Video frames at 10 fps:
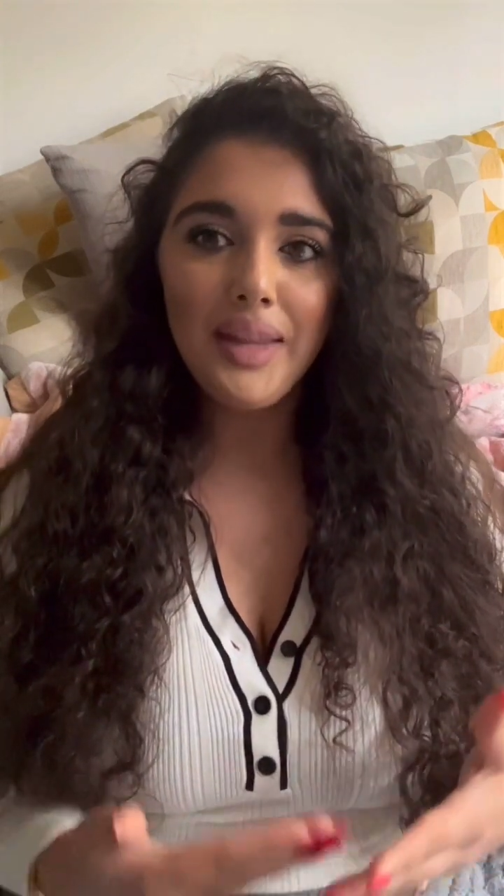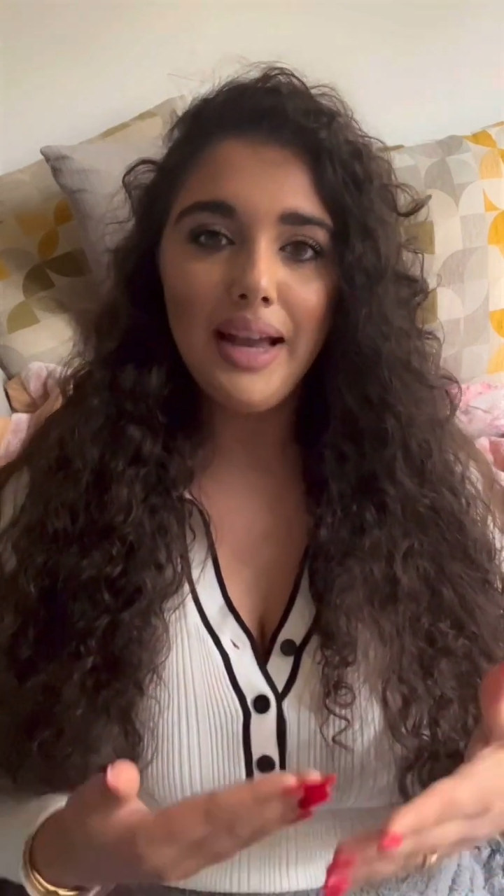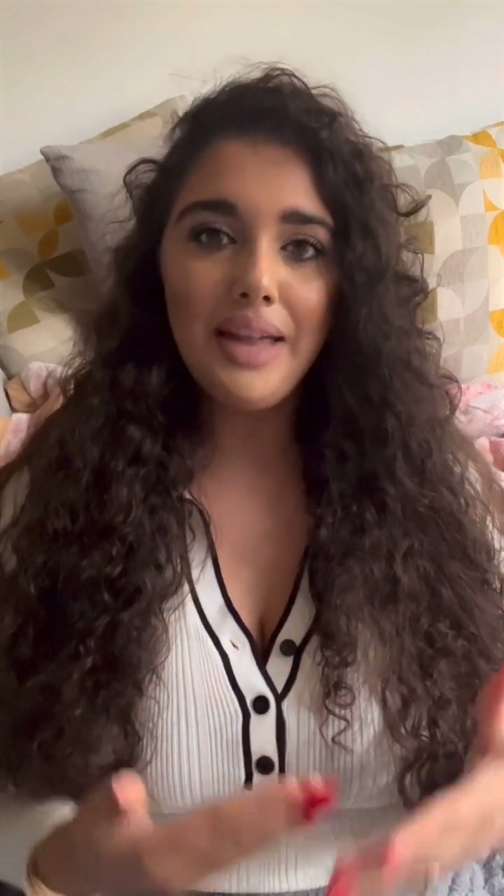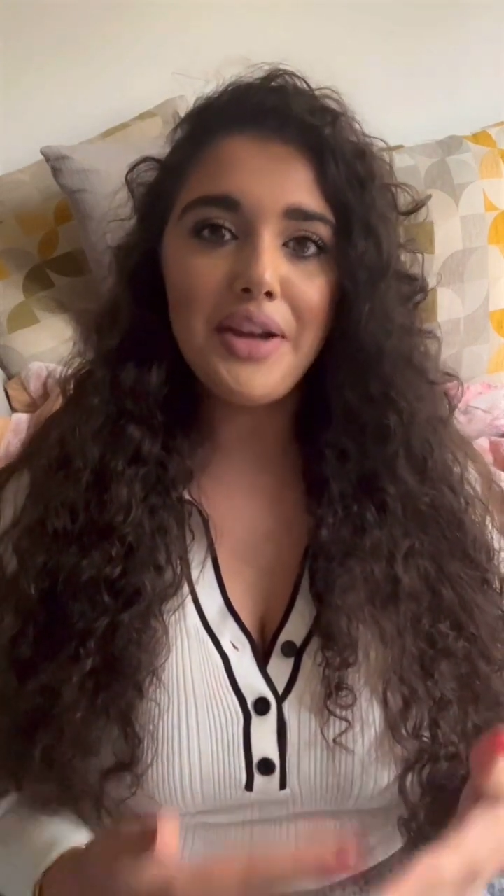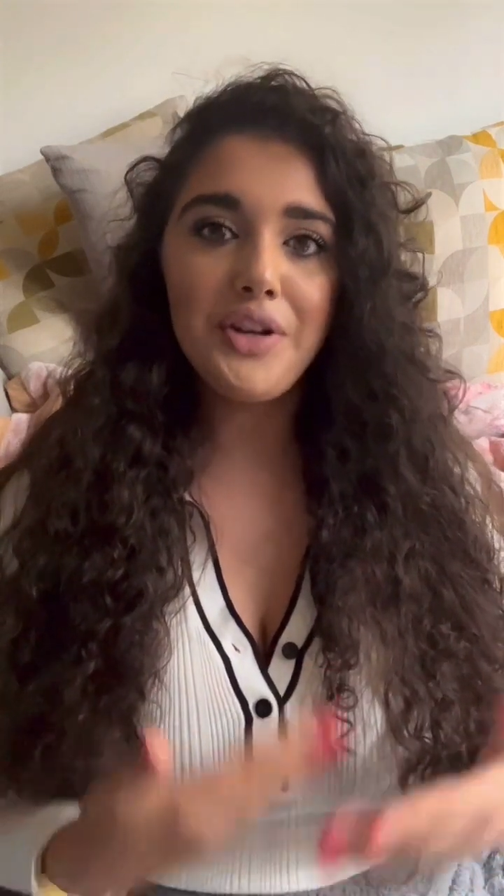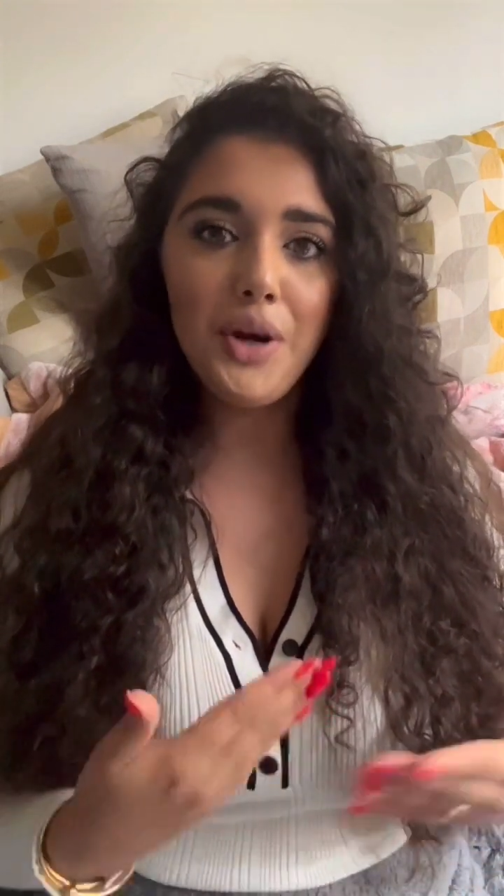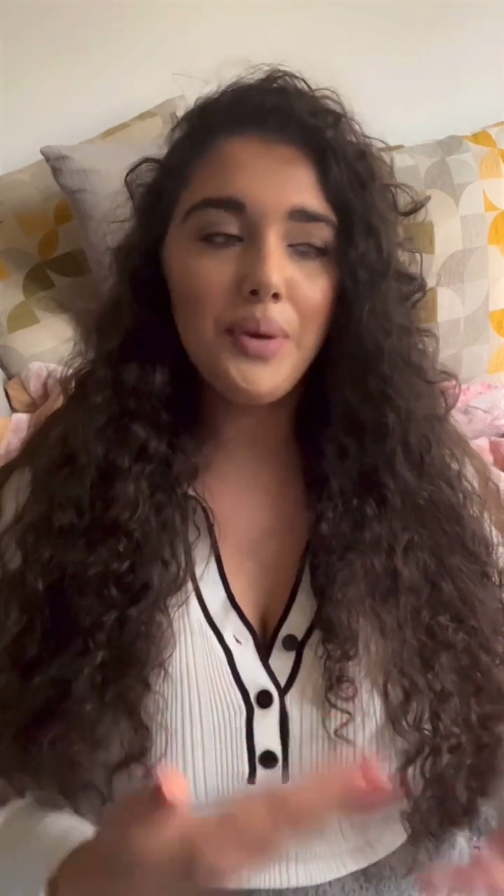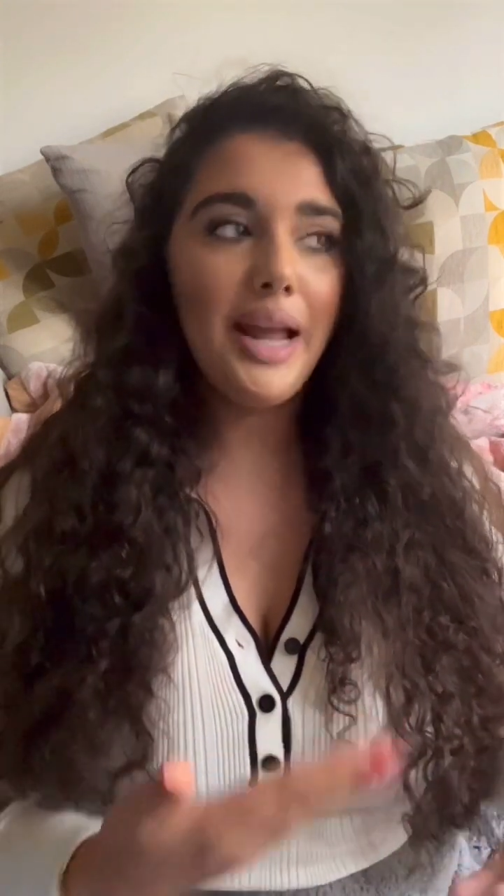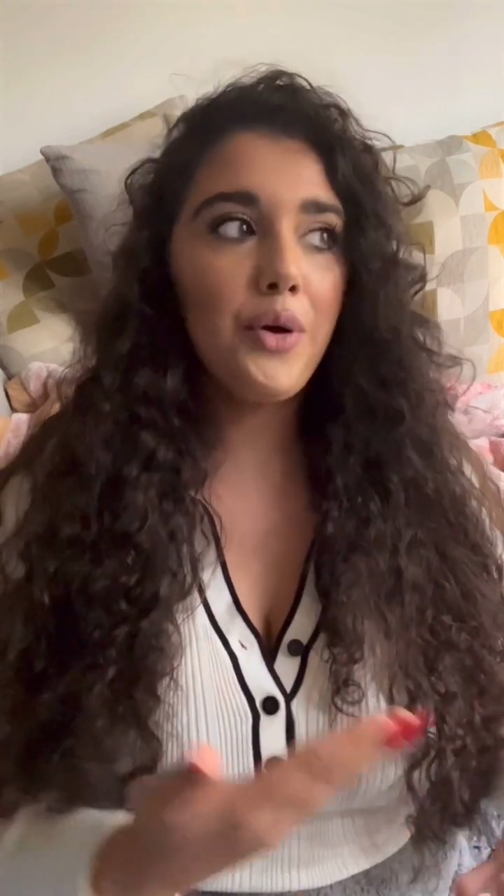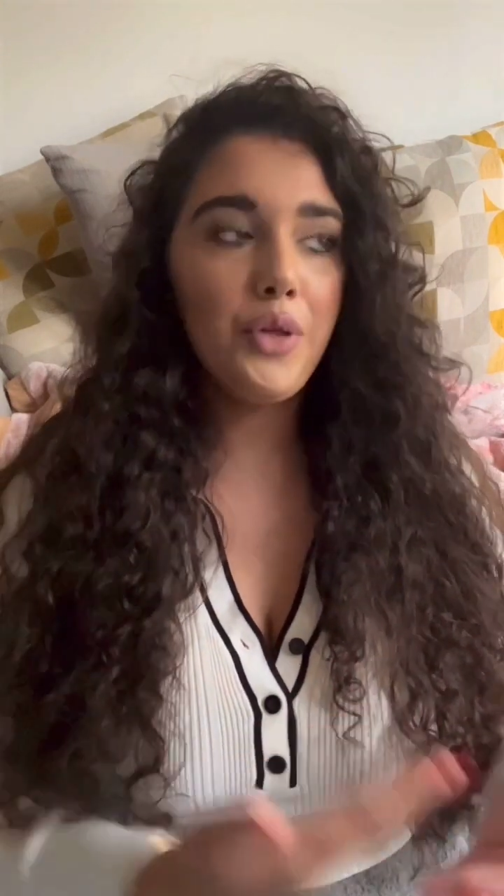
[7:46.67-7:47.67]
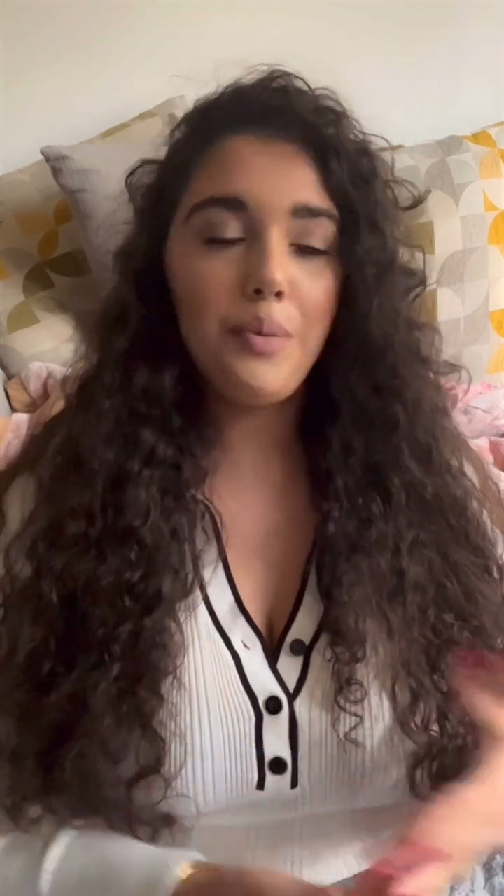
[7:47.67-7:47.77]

And they don't let other